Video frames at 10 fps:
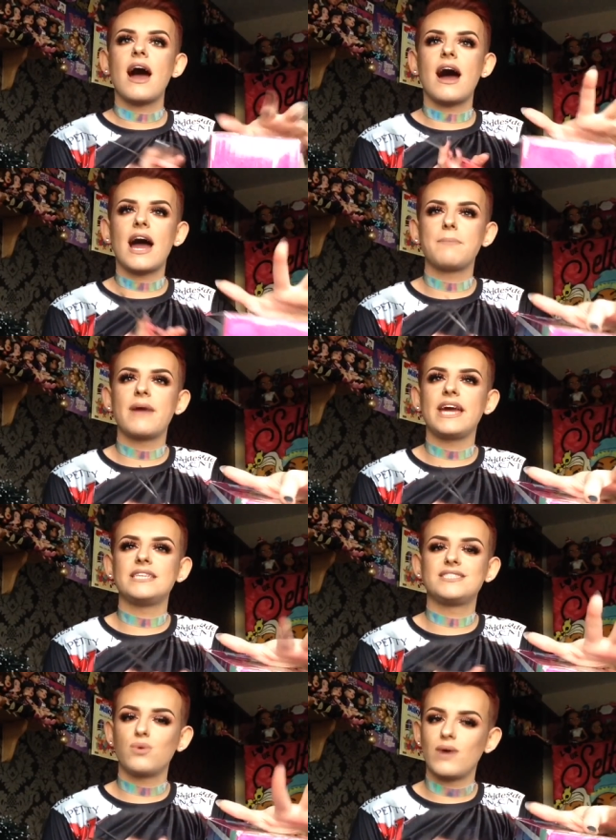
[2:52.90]
I
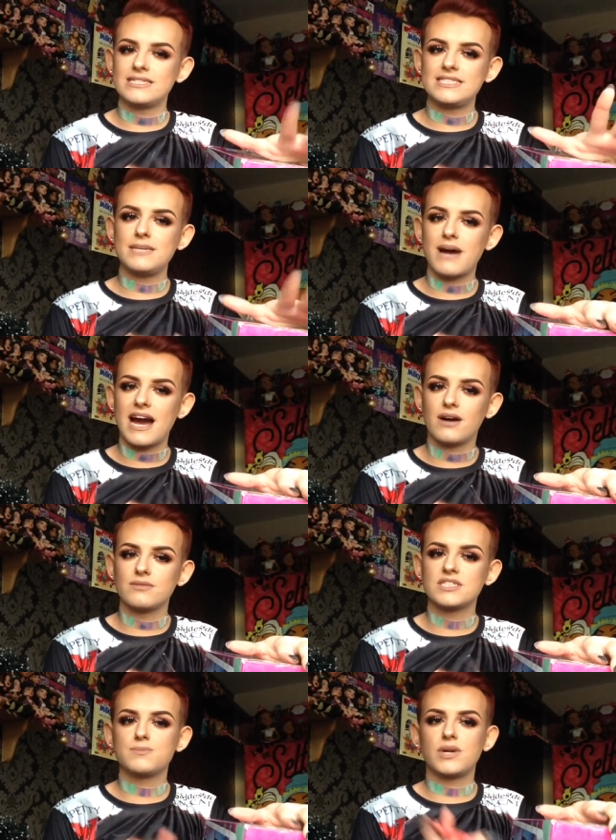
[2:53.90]
paid
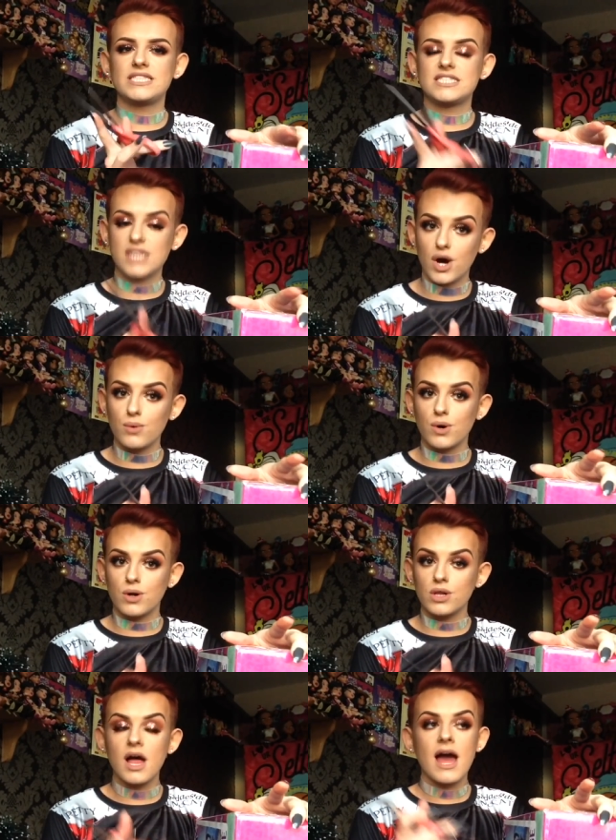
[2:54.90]
£20, but in
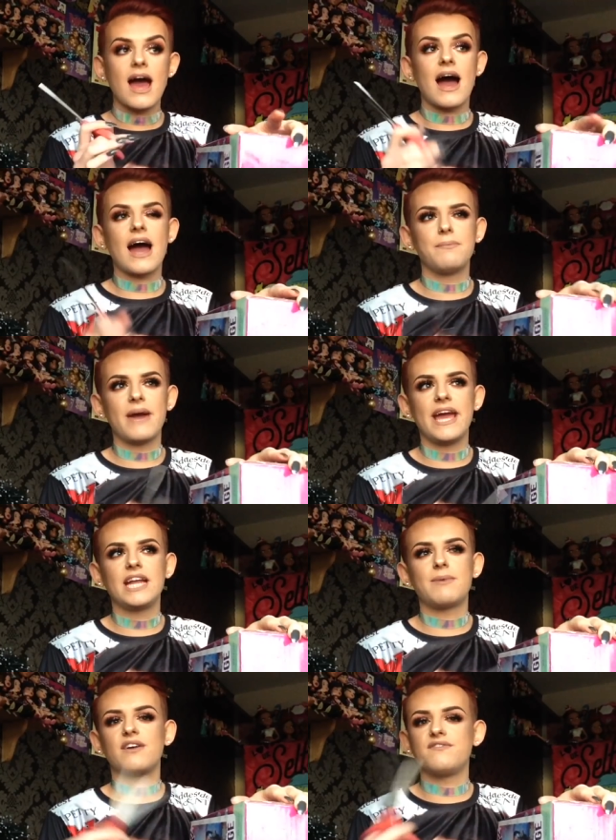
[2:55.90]
total, I
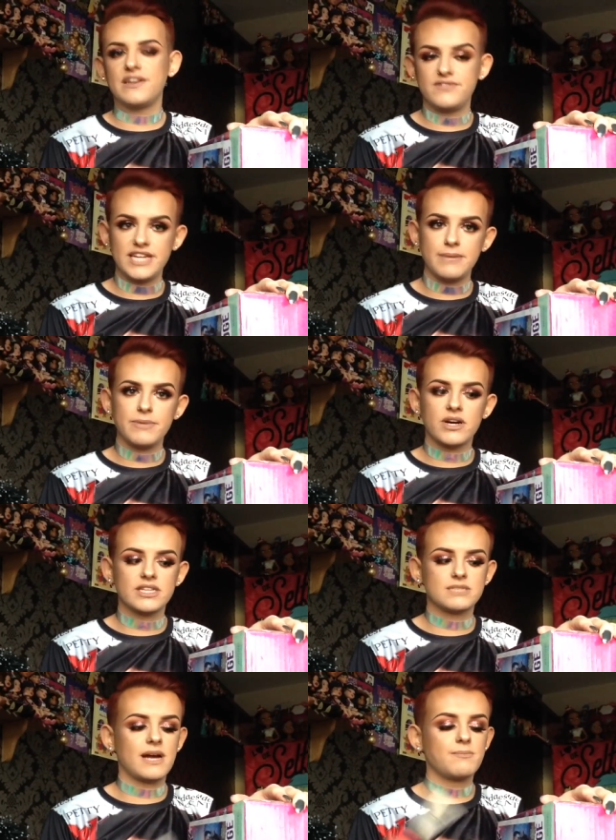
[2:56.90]
paid about 15
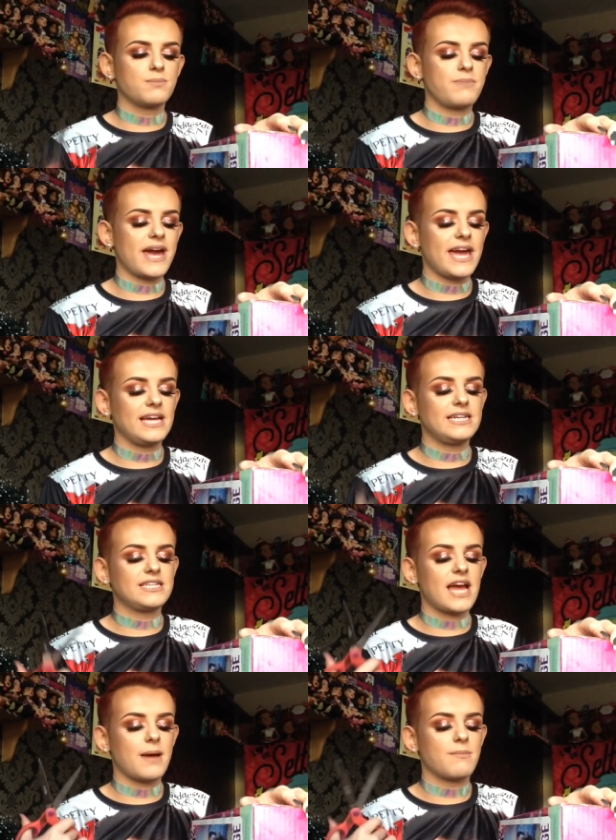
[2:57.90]
because my mum
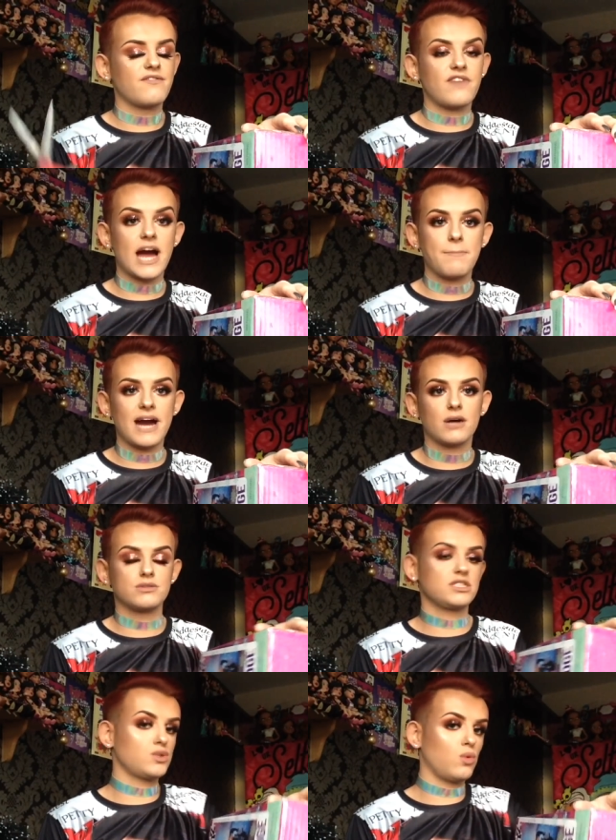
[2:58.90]
paid um,
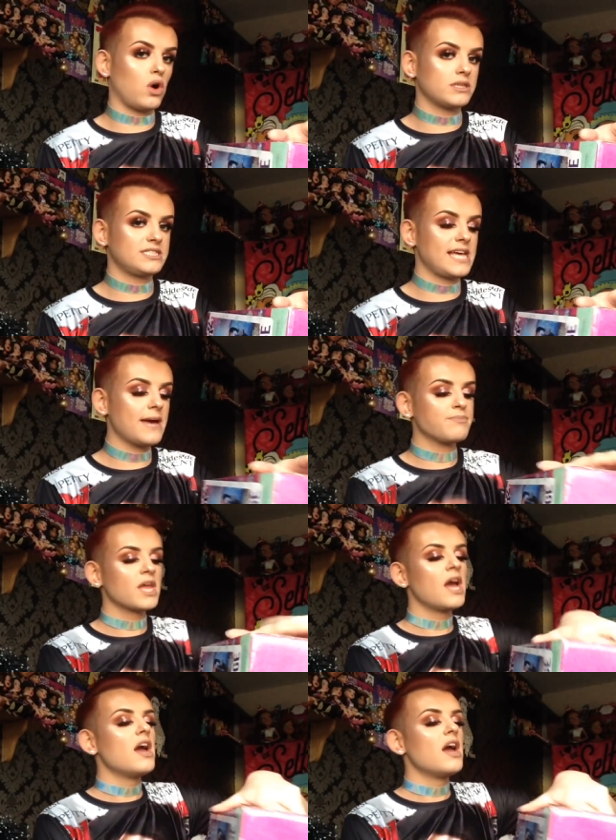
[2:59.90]
£5 towards it.